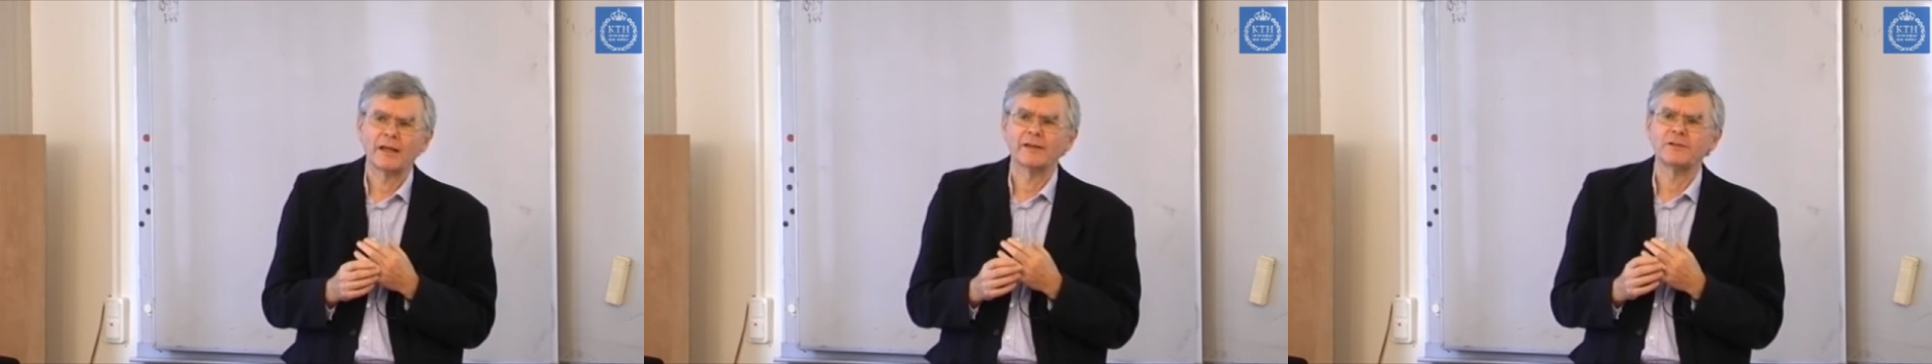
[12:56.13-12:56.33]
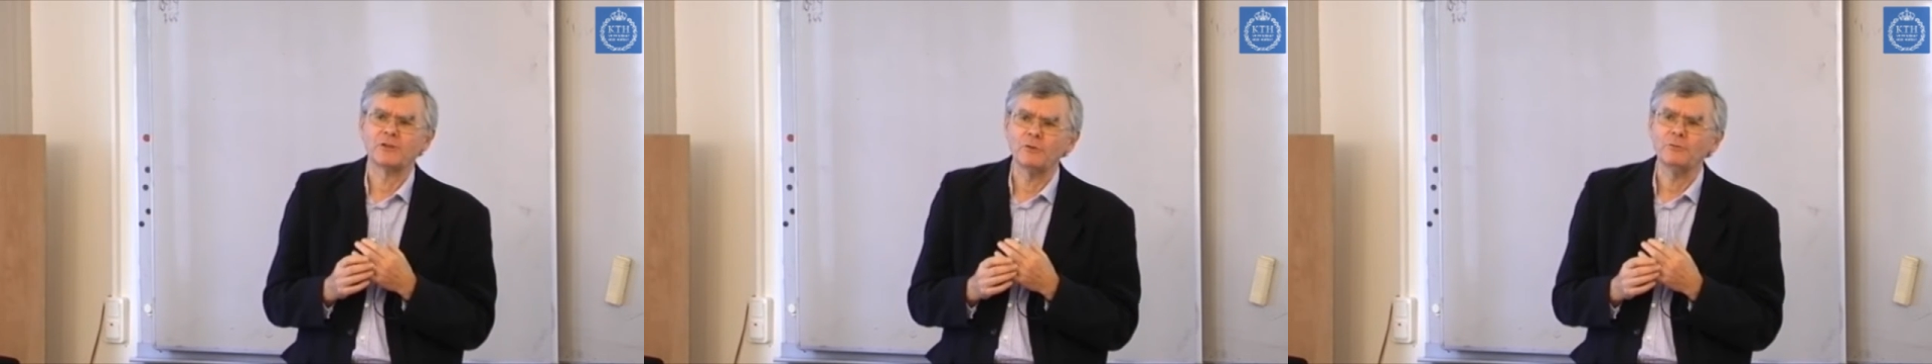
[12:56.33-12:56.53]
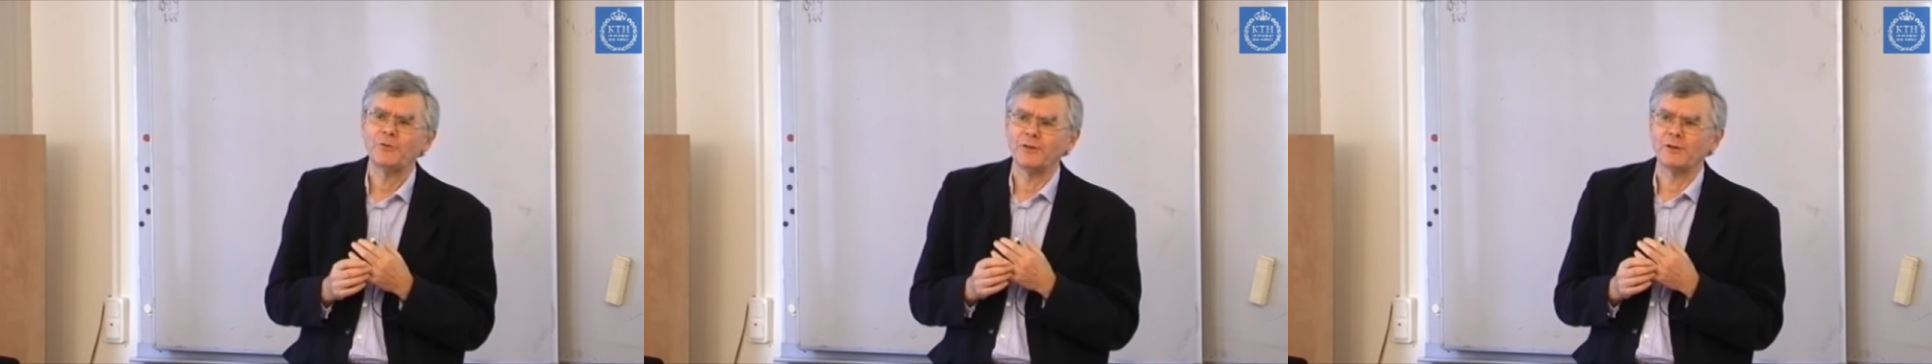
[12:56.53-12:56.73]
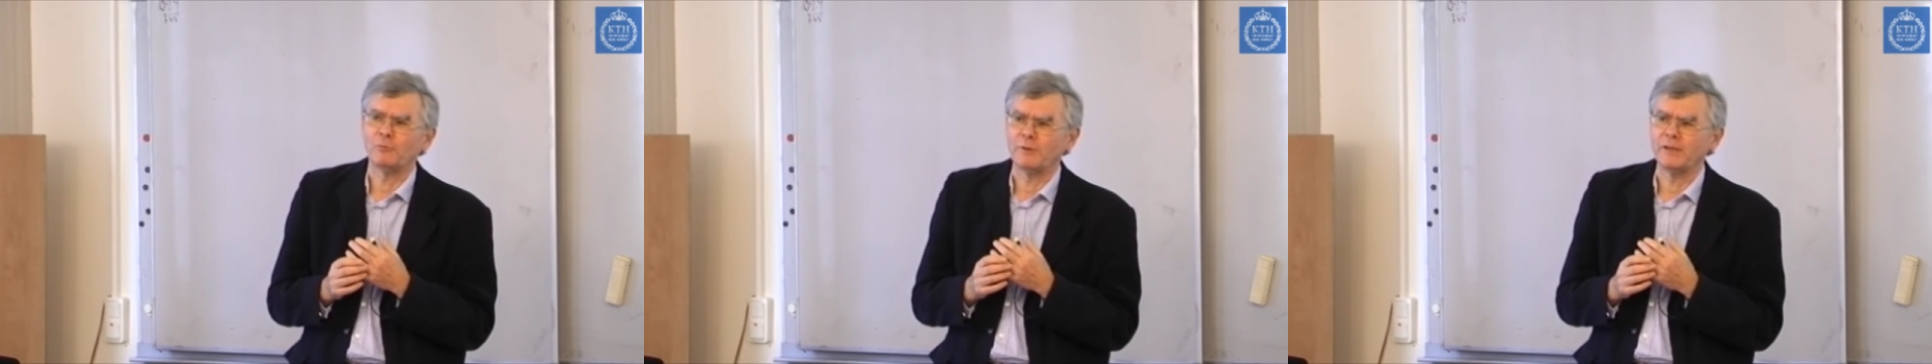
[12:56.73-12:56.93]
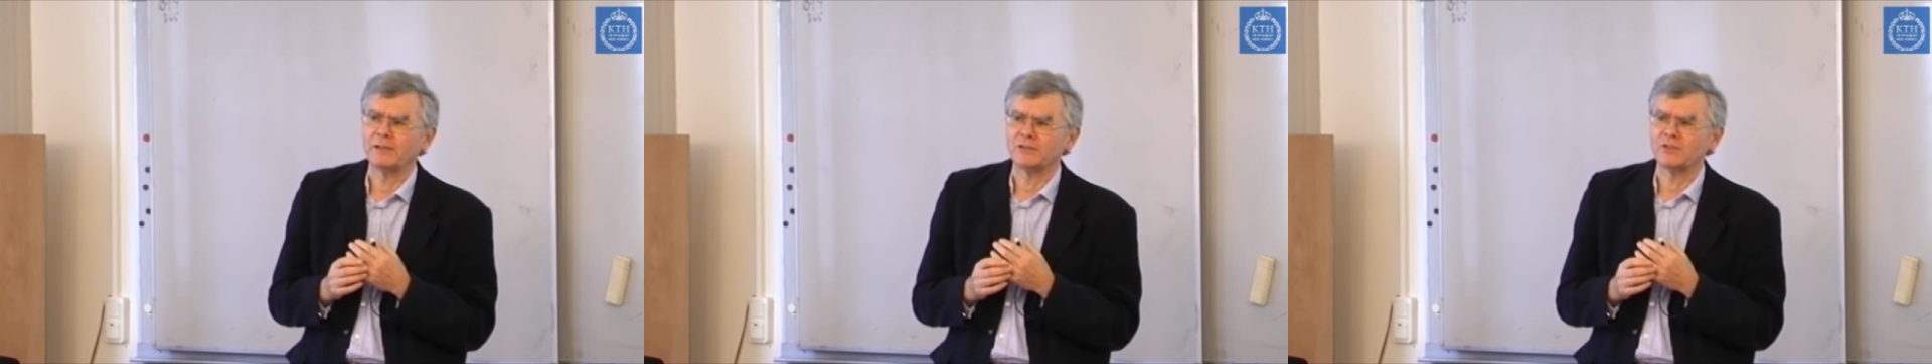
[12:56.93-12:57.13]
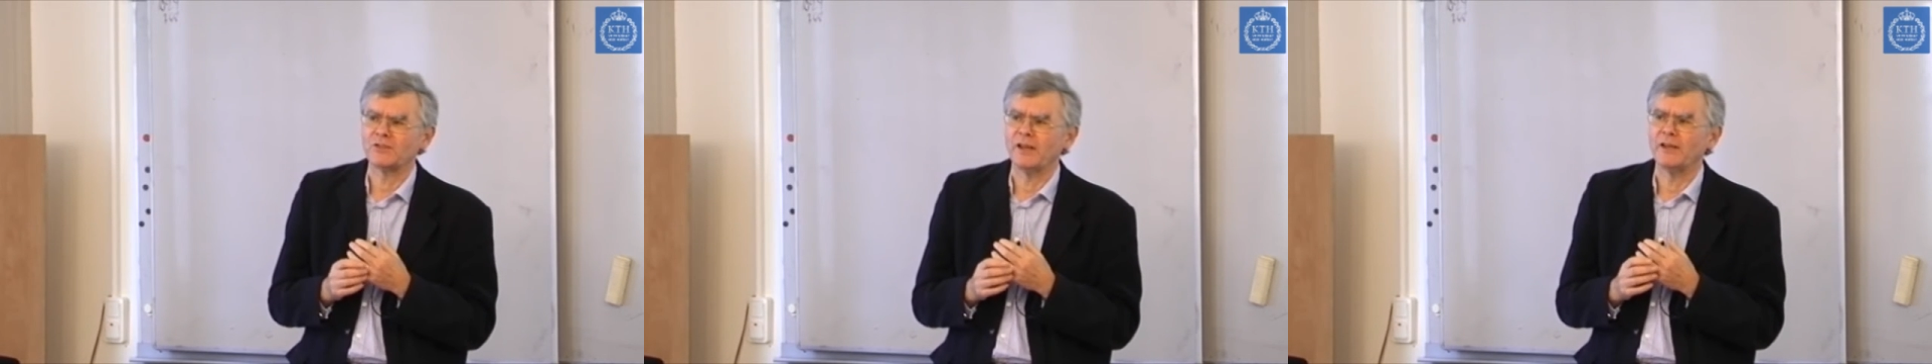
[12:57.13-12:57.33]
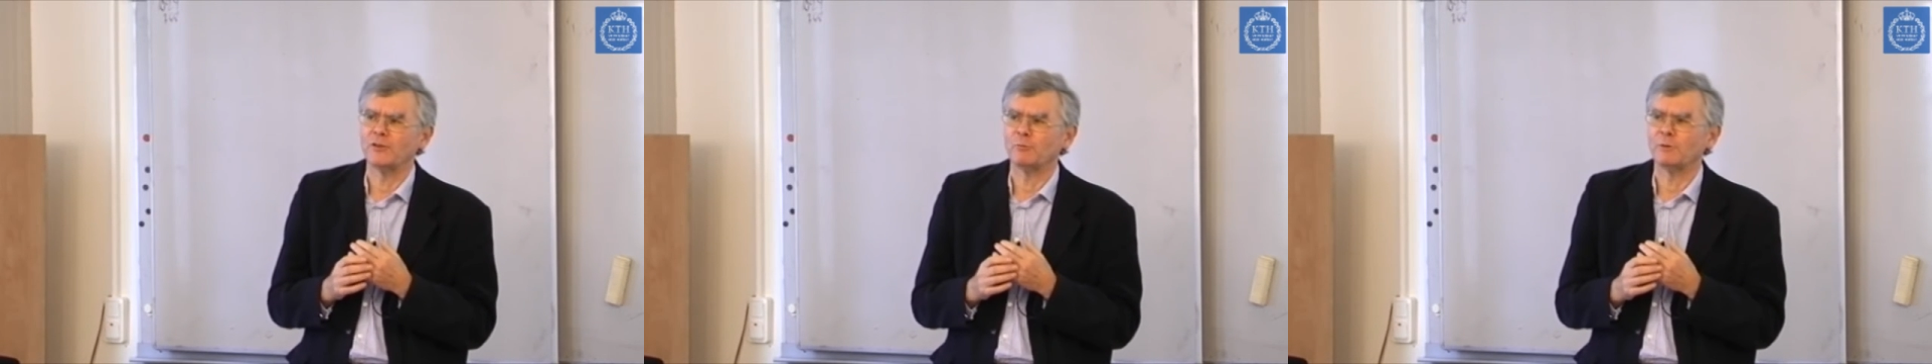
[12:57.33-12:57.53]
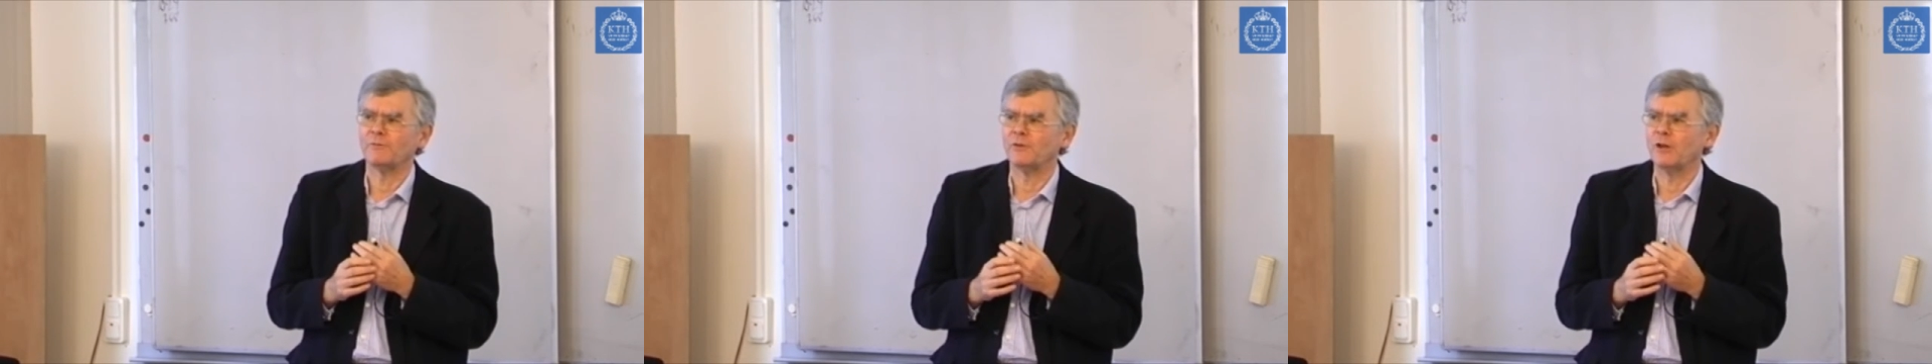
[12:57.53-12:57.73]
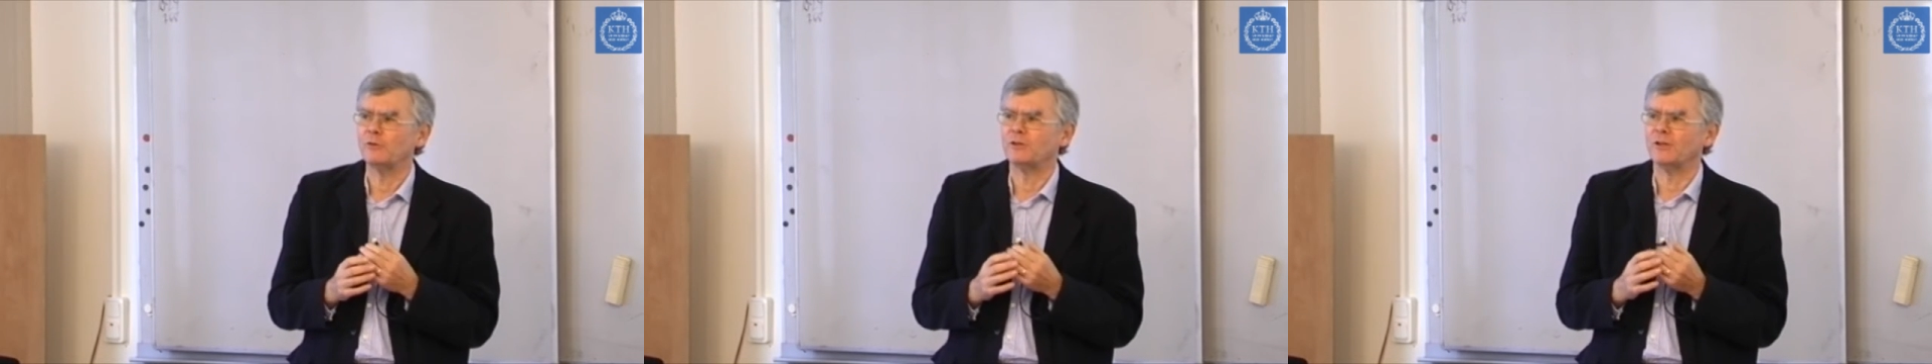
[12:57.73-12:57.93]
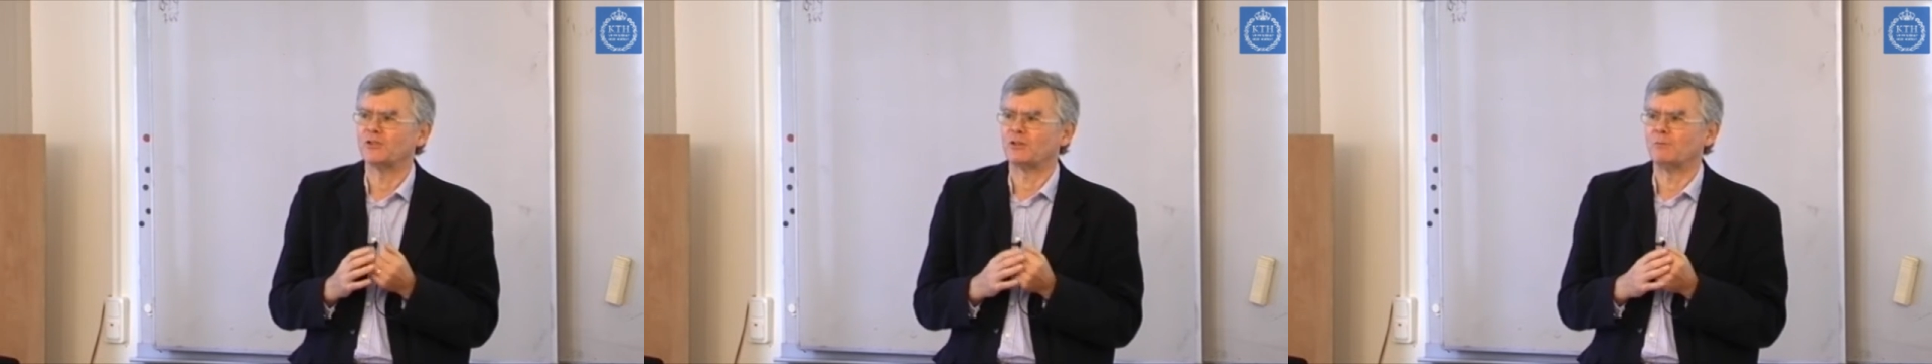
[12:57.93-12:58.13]
I don't think we can say that we've
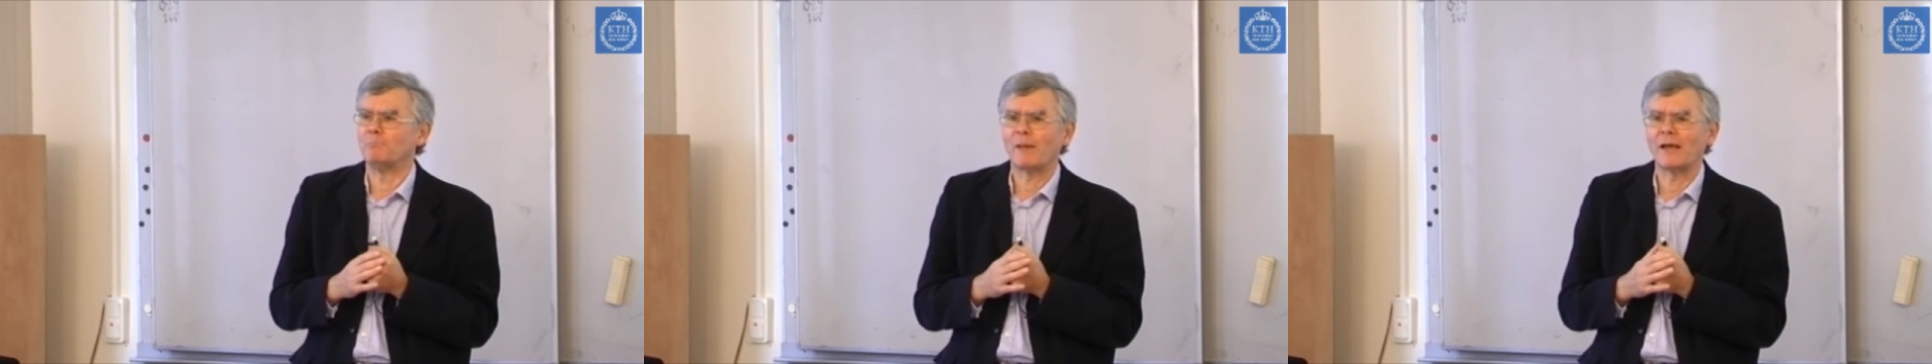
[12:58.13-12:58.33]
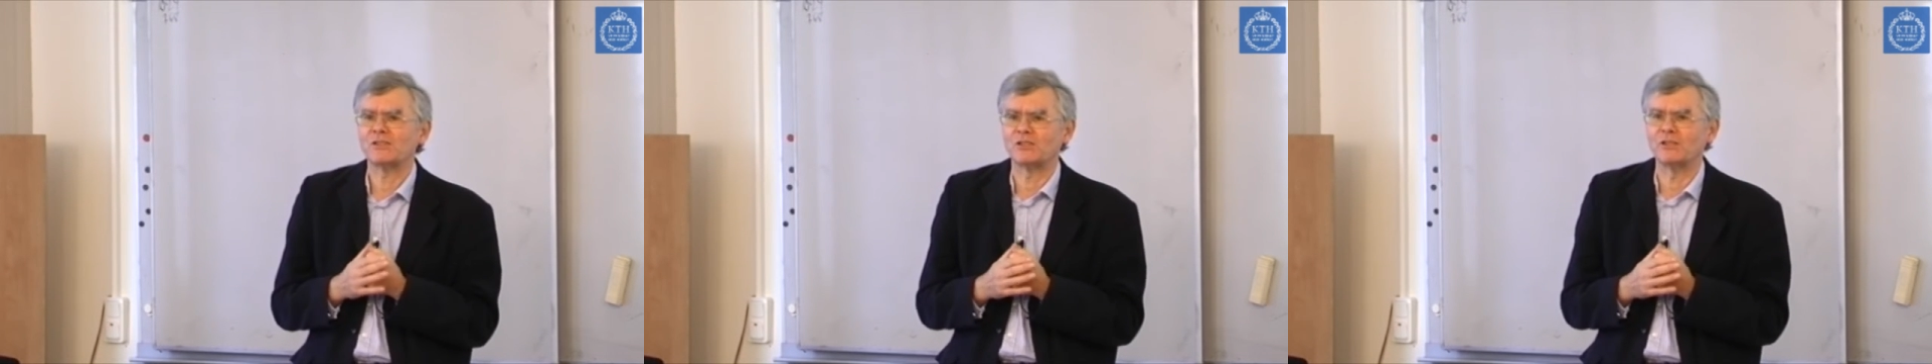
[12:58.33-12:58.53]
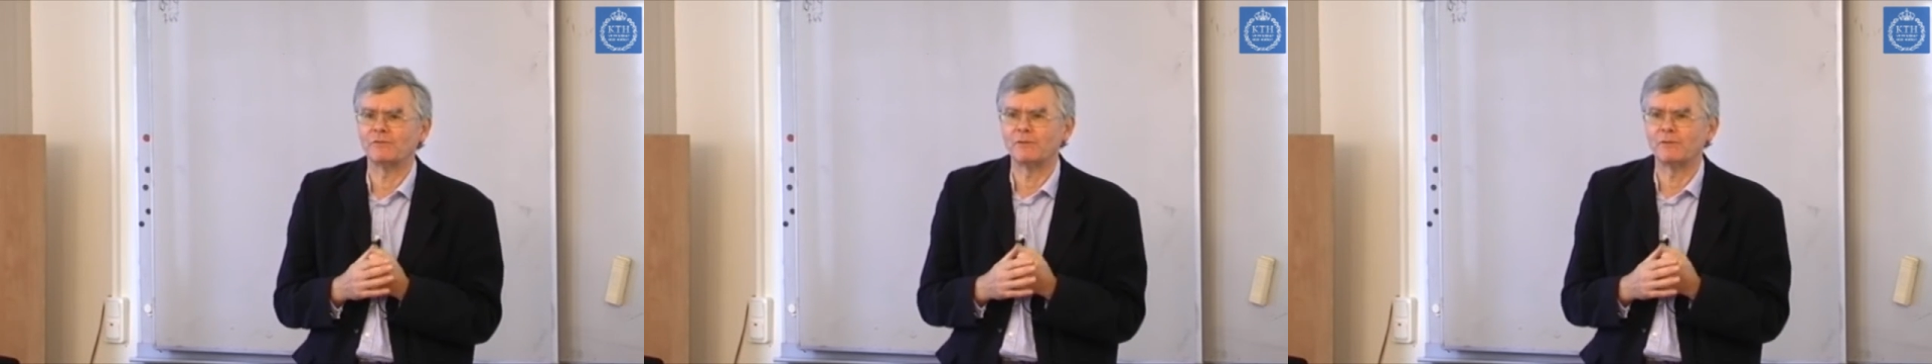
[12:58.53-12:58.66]
noticed a massive